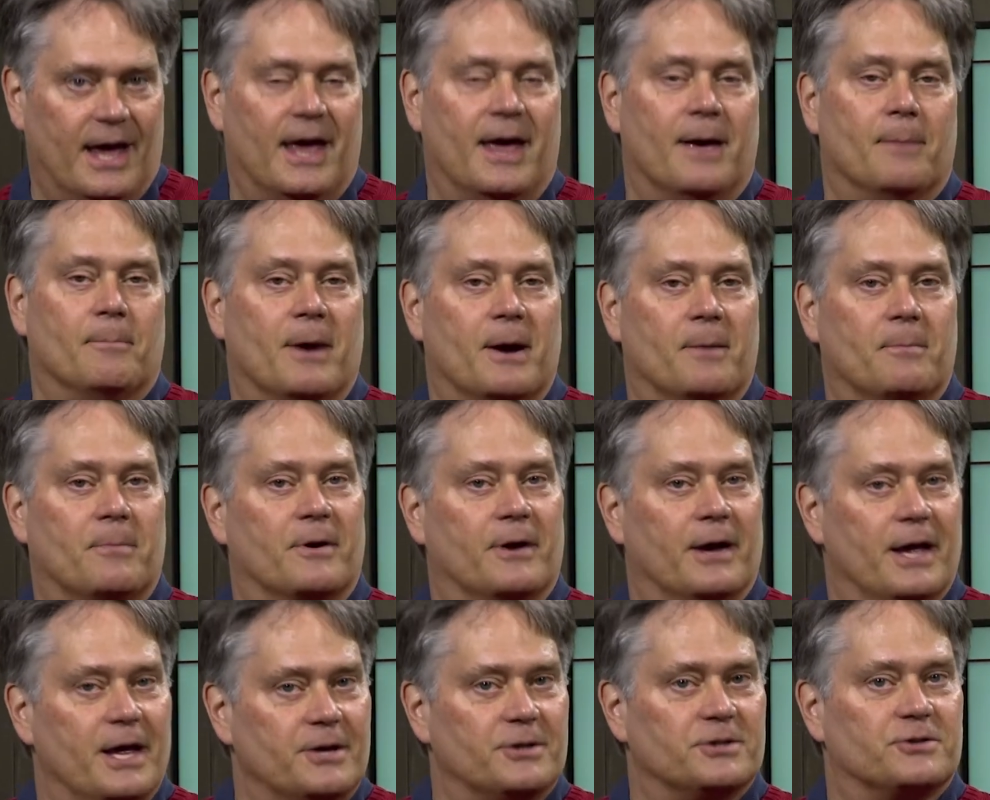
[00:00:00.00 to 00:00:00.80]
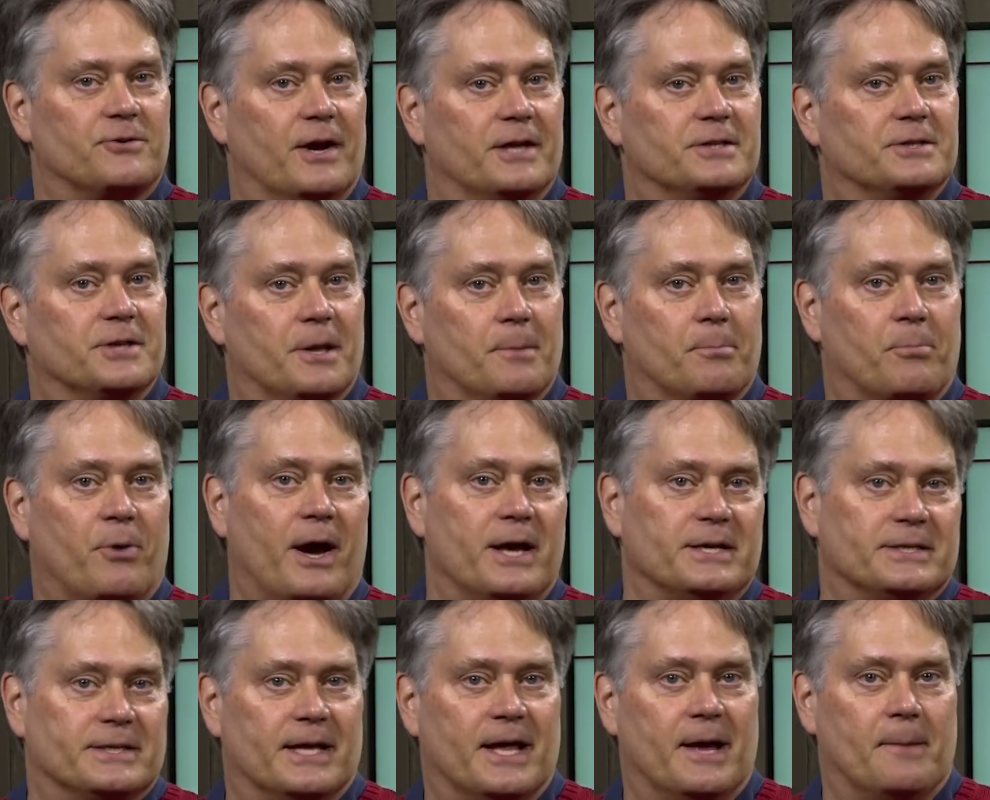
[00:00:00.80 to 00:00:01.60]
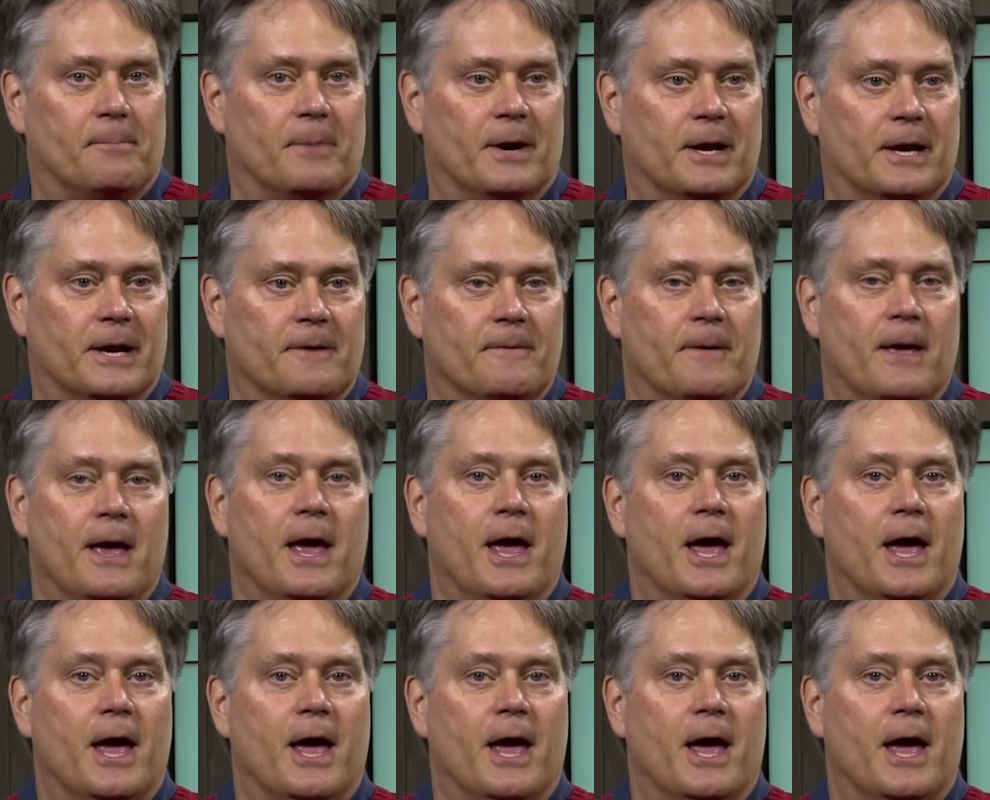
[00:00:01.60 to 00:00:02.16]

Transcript: And remember, interest rates are the price of that money.